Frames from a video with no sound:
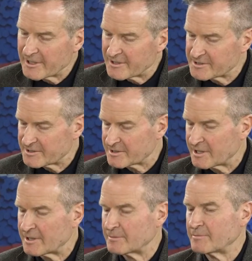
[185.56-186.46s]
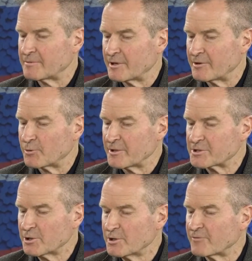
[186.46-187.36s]
now this is the
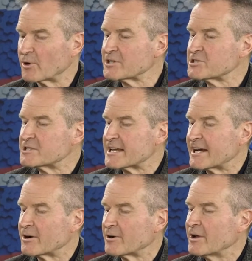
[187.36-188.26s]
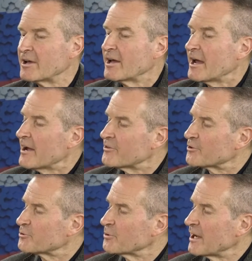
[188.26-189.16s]
return of Russian terror and the
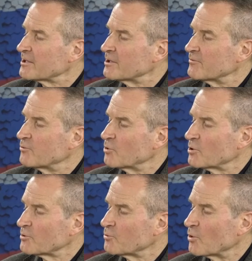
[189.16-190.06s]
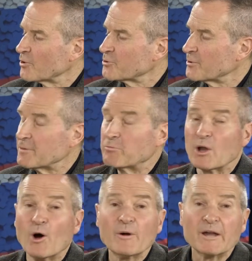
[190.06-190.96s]
threat of World War III
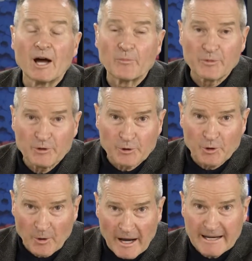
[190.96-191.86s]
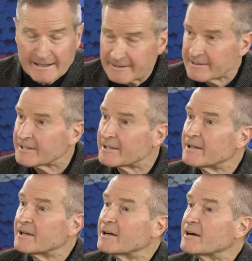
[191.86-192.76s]
blowing up Ukraine.
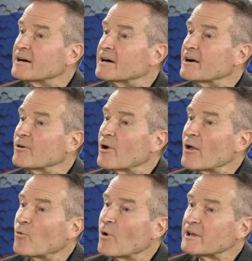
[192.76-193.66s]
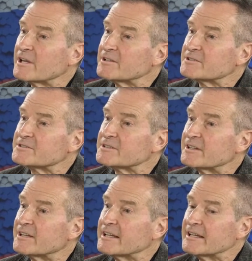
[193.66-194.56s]
How
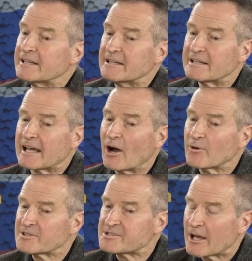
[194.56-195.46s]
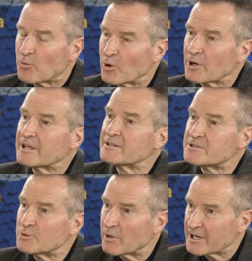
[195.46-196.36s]
does that work
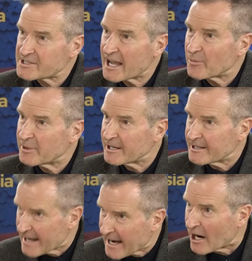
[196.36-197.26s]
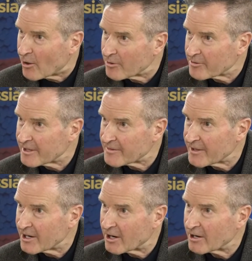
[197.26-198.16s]
into what is happening now, that
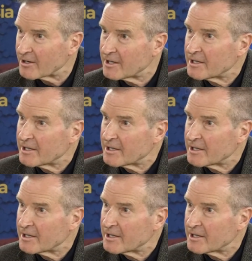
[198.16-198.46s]
they are